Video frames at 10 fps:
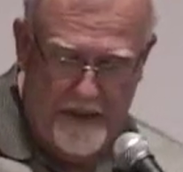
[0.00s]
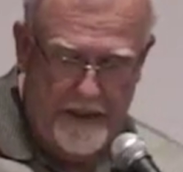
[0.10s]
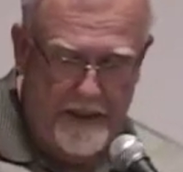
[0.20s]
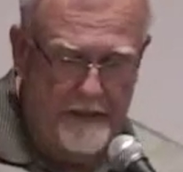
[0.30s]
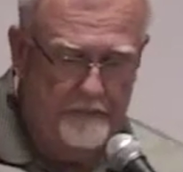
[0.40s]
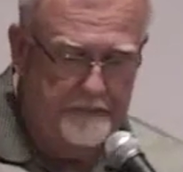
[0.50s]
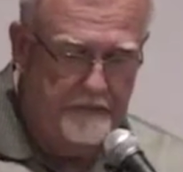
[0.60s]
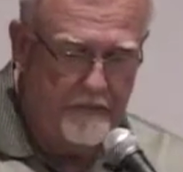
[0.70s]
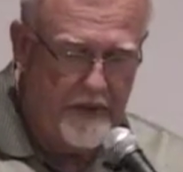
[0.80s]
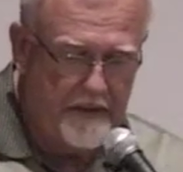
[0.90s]

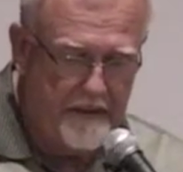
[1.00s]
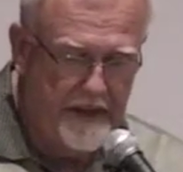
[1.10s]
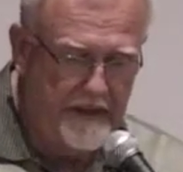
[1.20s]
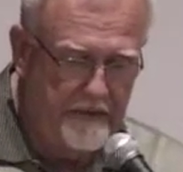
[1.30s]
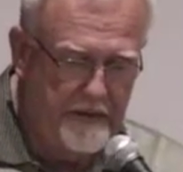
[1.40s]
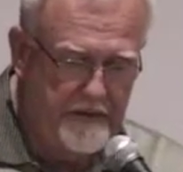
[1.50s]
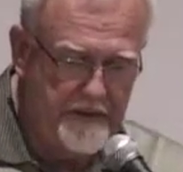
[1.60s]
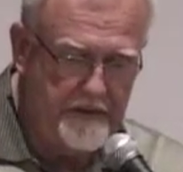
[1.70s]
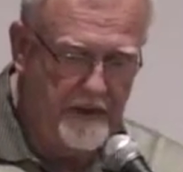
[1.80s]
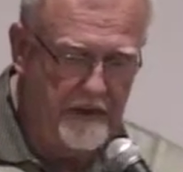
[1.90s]
To date, we've
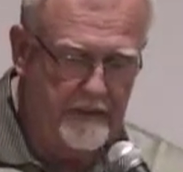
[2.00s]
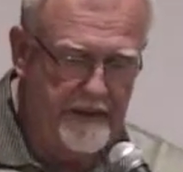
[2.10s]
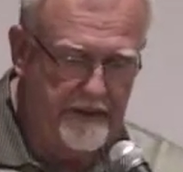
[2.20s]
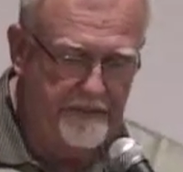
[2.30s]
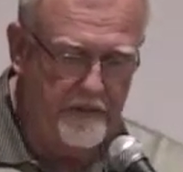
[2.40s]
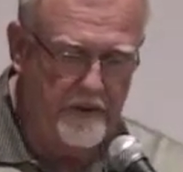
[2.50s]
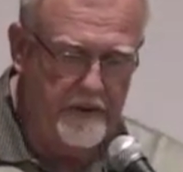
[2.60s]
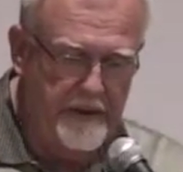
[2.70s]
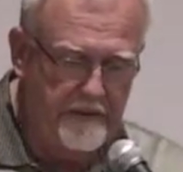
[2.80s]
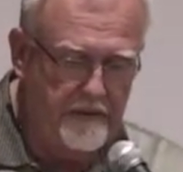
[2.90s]
installed about
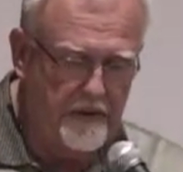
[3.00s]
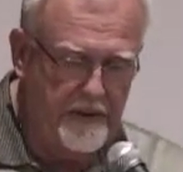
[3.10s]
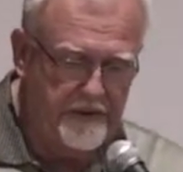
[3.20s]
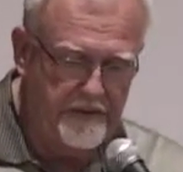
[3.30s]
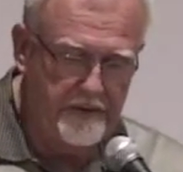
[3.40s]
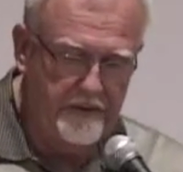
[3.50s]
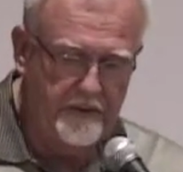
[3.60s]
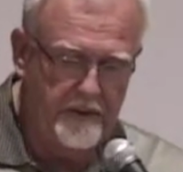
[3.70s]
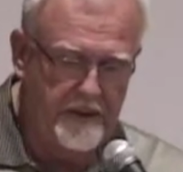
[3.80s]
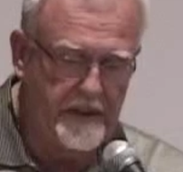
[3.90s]

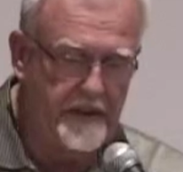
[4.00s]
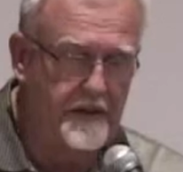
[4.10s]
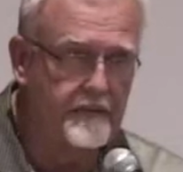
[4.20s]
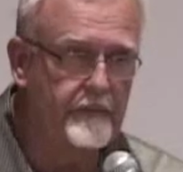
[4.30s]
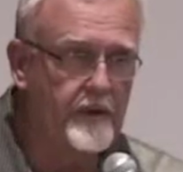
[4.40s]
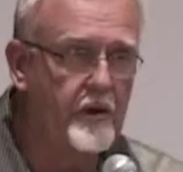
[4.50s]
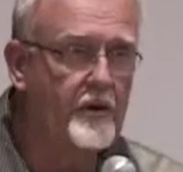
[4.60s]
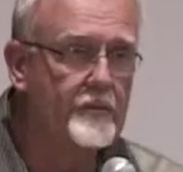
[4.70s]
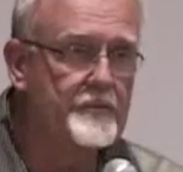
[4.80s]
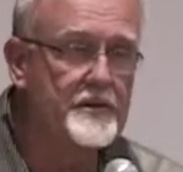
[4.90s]
42
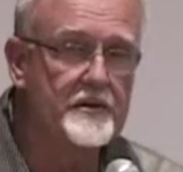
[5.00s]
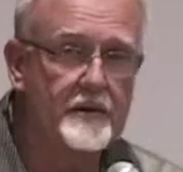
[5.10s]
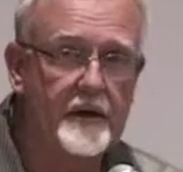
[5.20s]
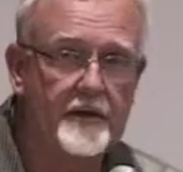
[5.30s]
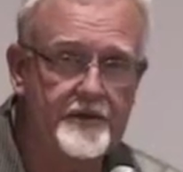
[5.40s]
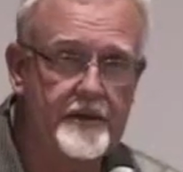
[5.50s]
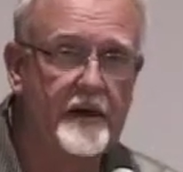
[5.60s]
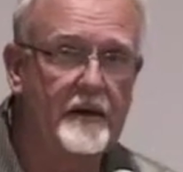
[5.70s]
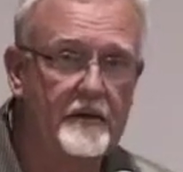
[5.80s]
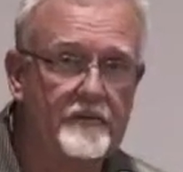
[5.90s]
homes
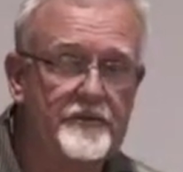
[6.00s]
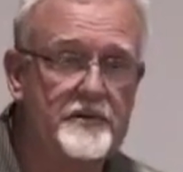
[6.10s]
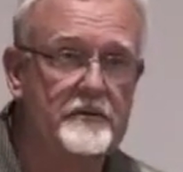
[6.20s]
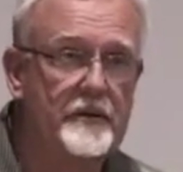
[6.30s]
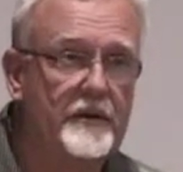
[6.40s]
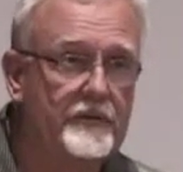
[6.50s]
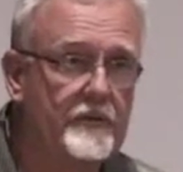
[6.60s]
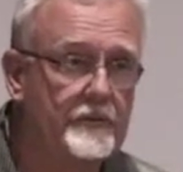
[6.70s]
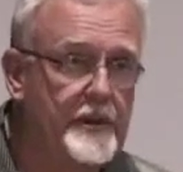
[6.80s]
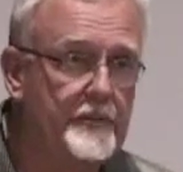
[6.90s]
ourselves
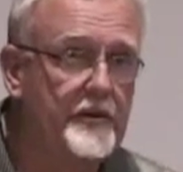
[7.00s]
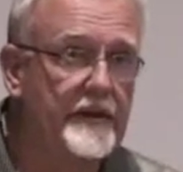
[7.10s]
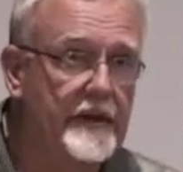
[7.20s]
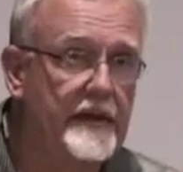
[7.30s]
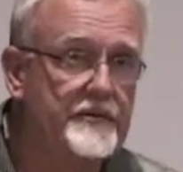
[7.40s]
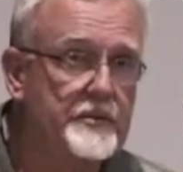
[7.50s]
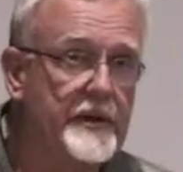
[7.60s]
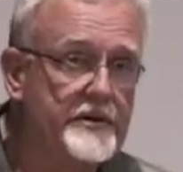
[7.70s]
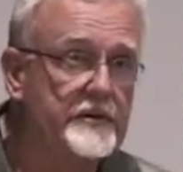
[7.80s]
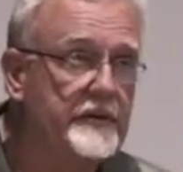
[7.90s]
for people that have
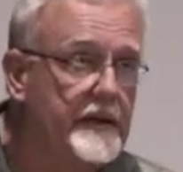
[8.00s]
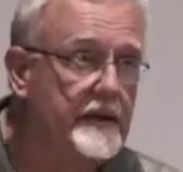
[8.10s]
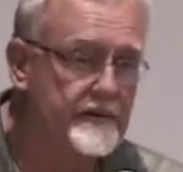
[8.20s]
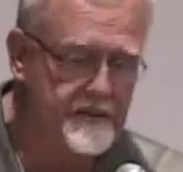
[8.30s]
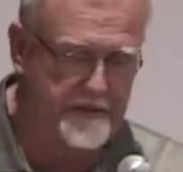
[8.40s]
special needs.